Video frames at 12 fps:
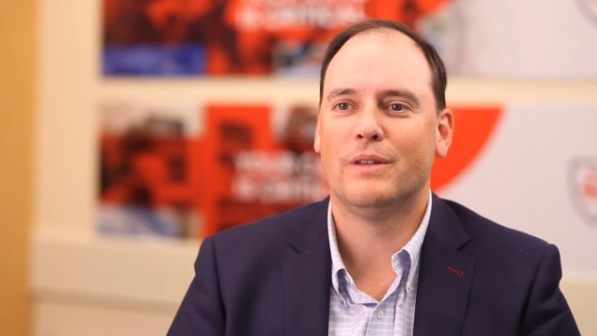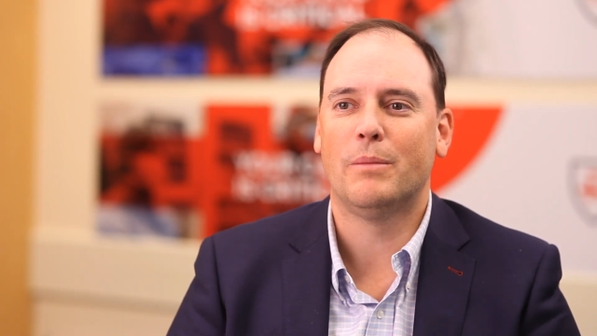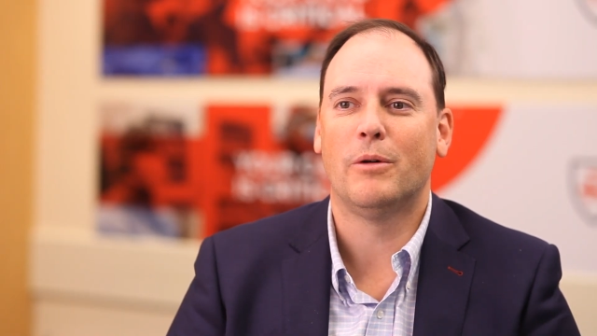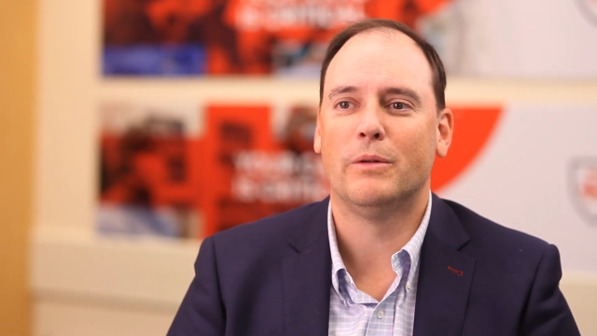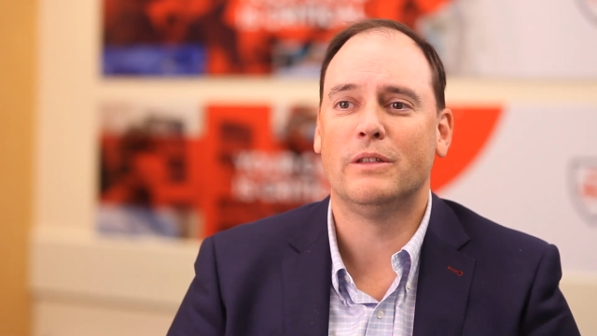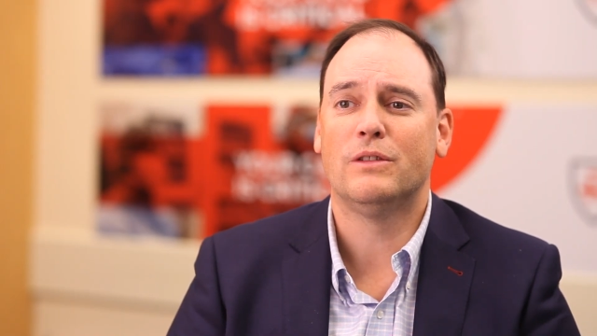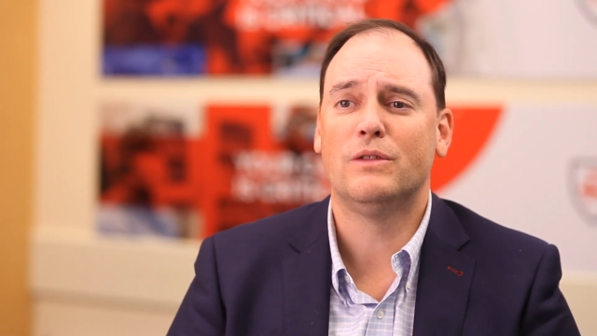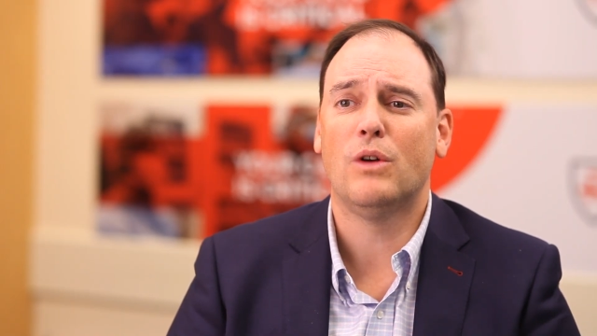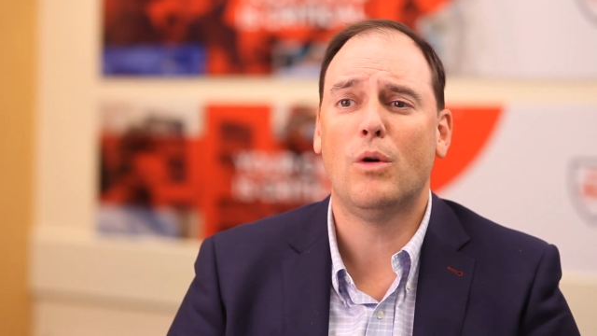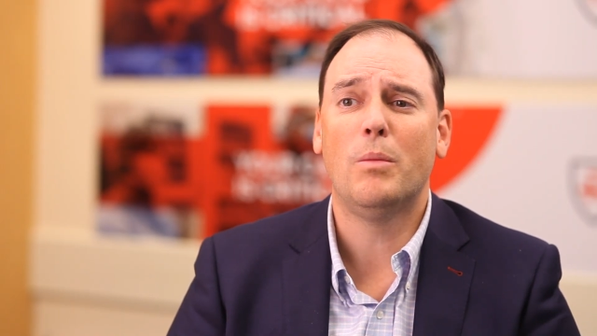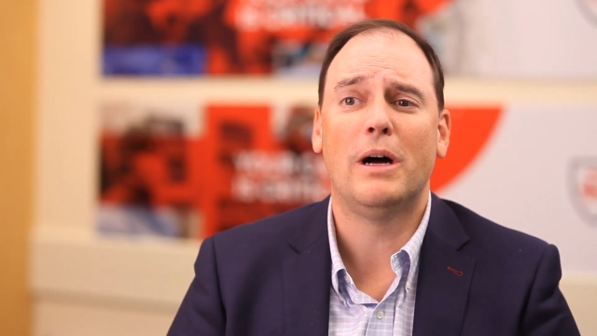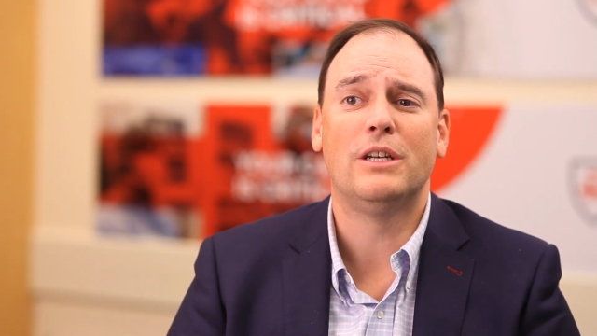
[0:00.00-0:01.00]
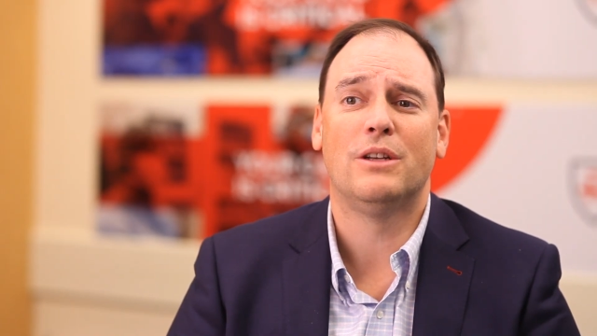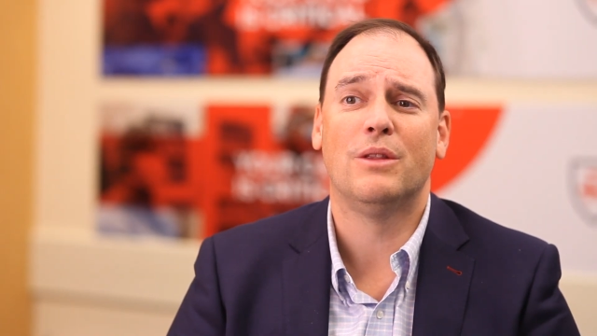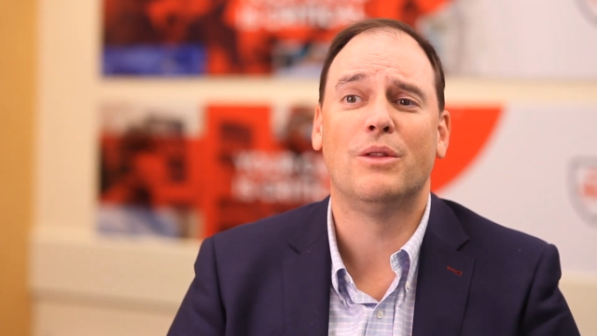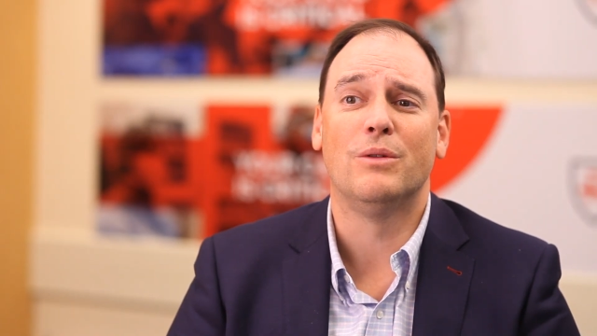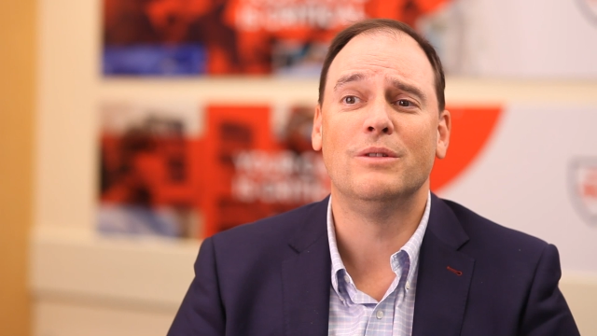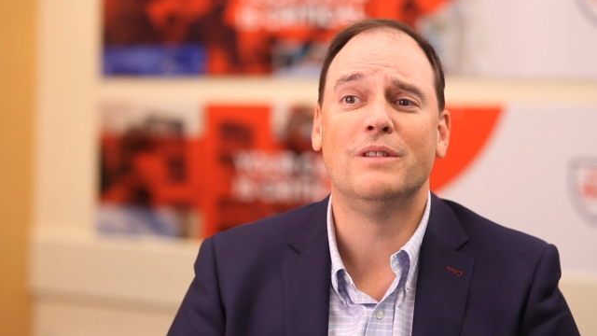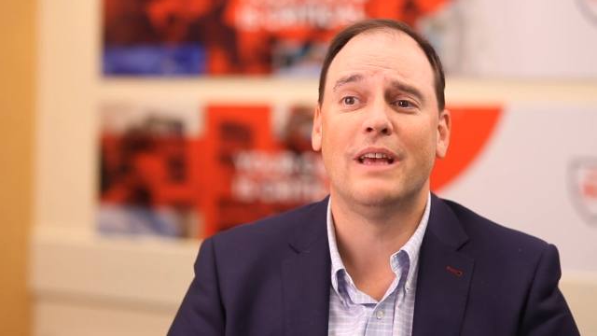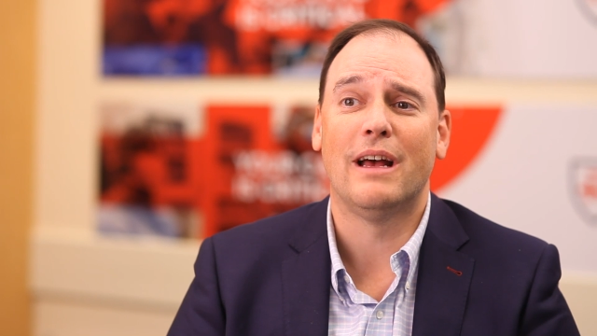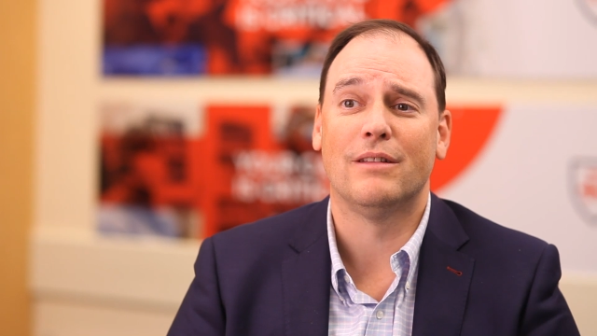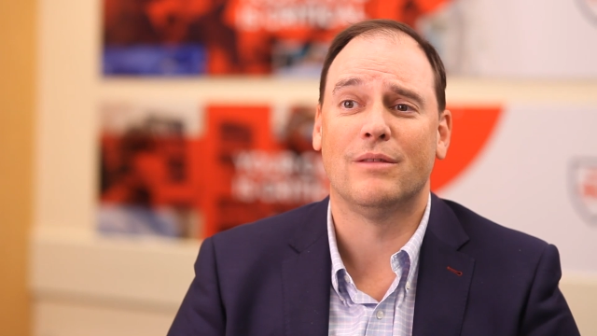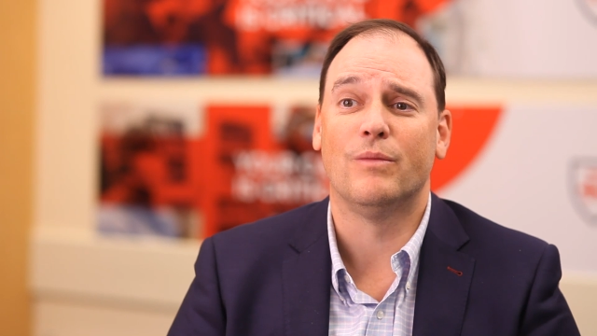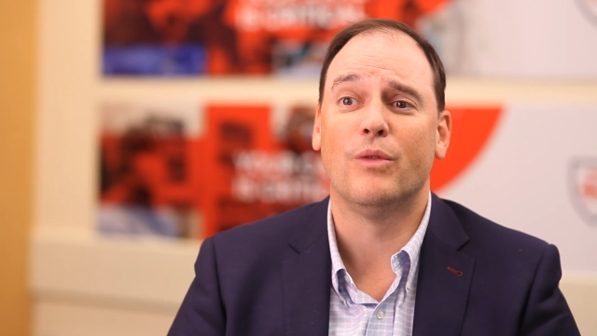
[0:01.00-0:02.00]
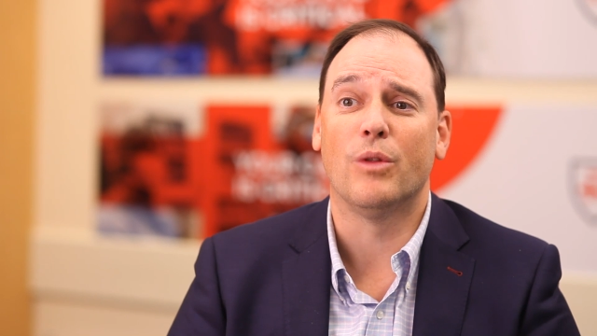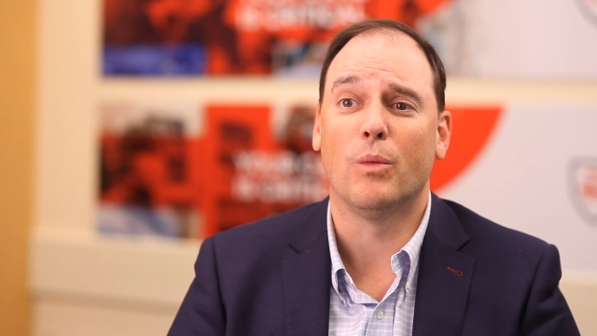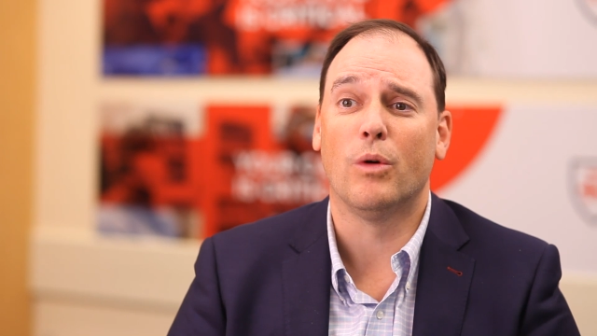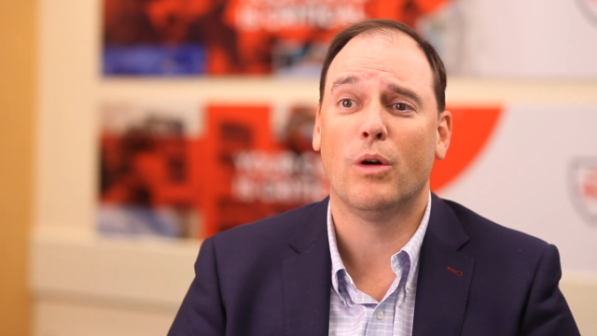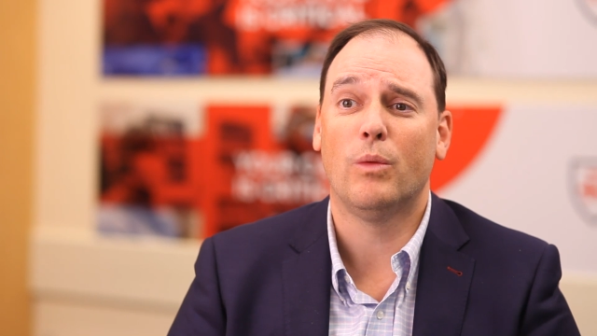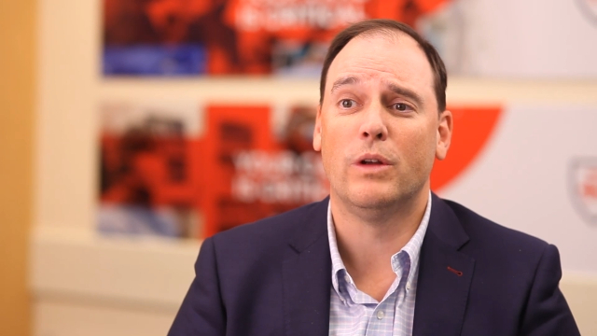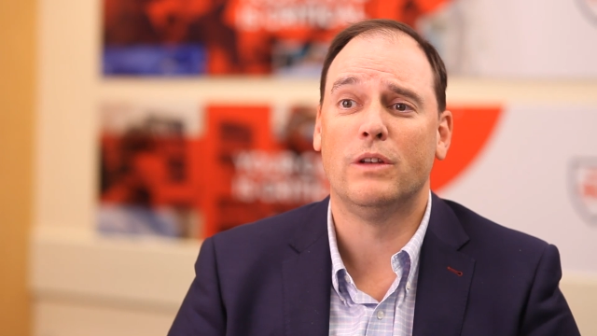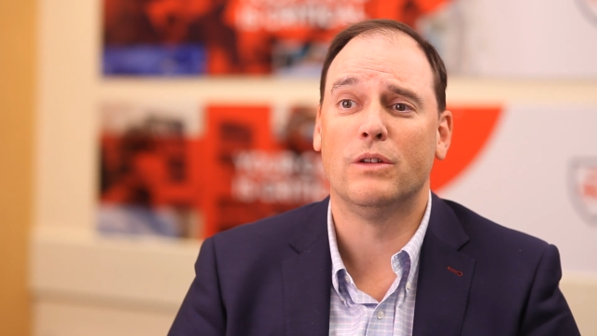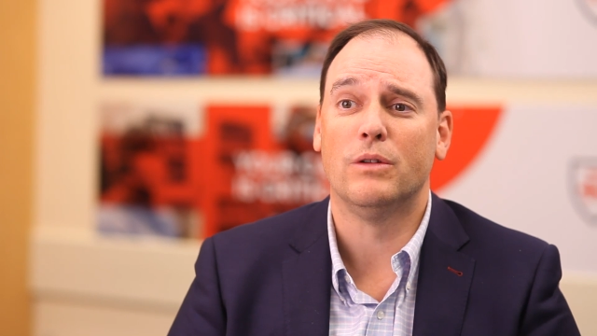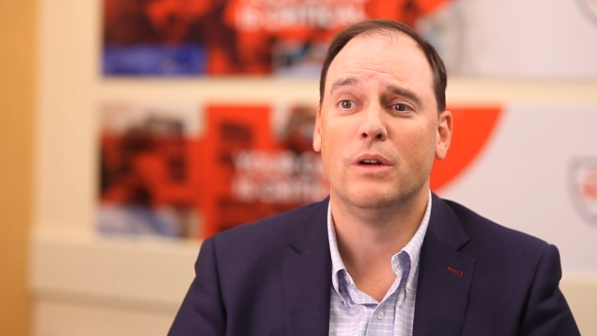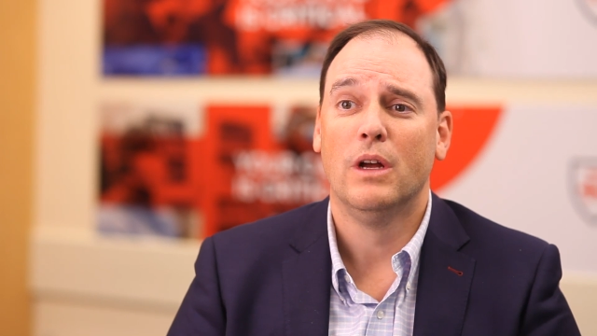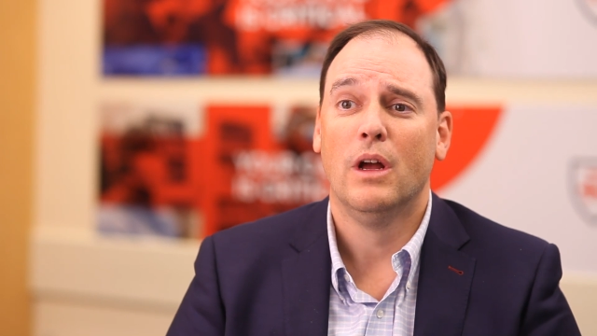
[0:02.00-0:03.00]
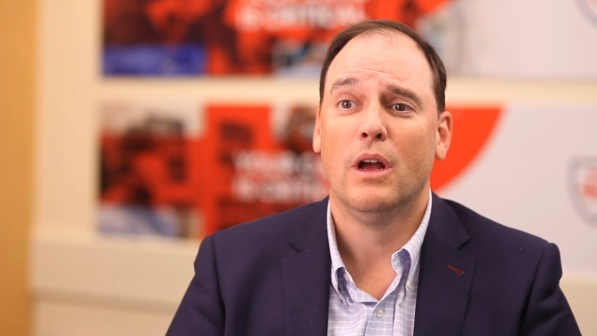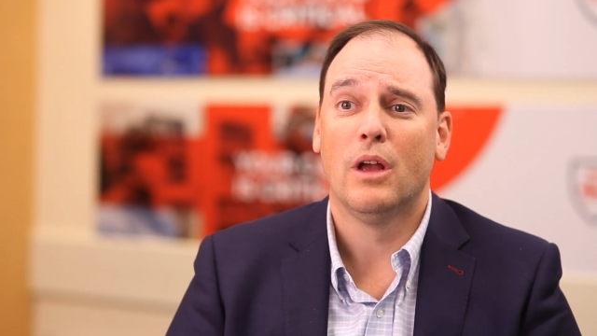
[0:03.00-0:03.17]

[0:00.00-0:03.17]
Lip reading: someone with so much enthusiasm for the work we do,